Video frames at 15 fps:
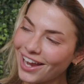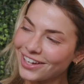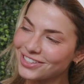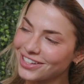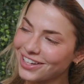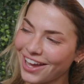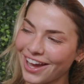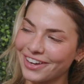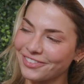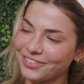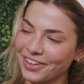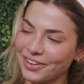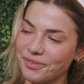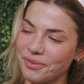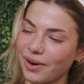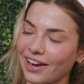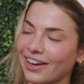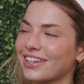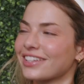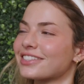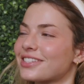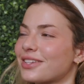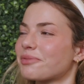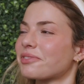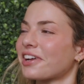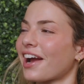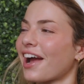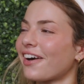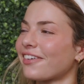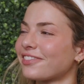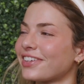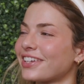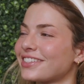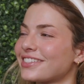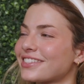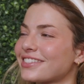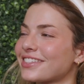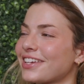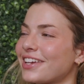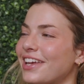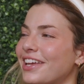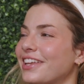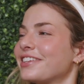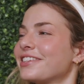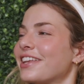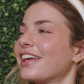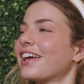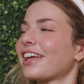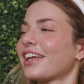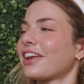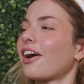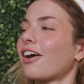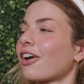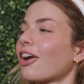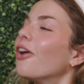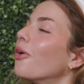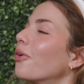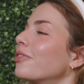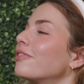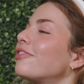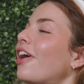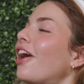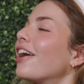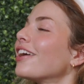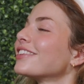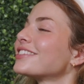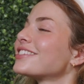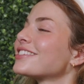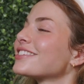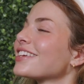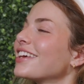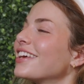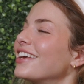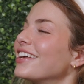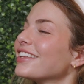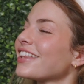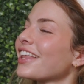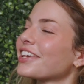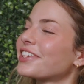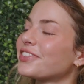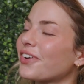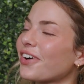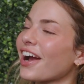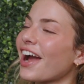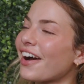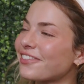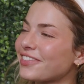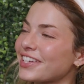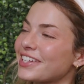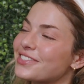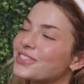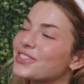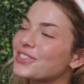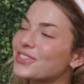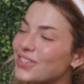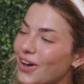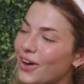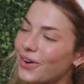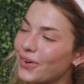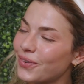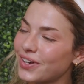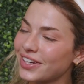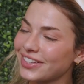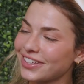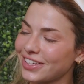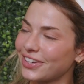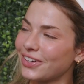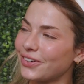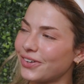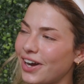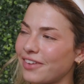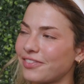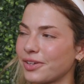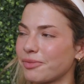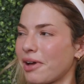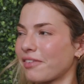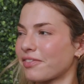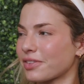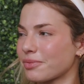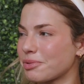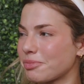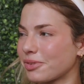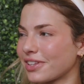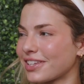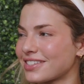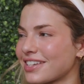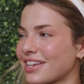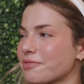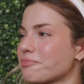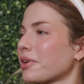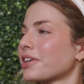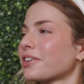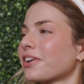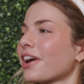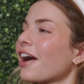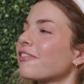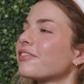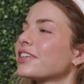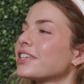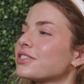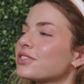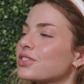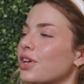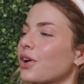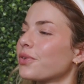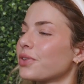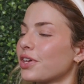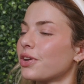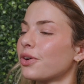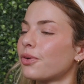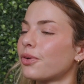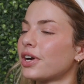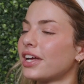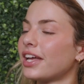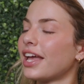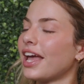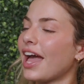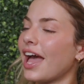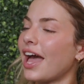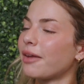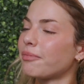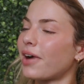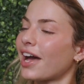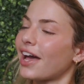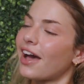actually kind of like wearing similar outfits in in our own fonts. fonts. Like your outfit is so you. I feel bad for the people listening, but your outfit is so you, and my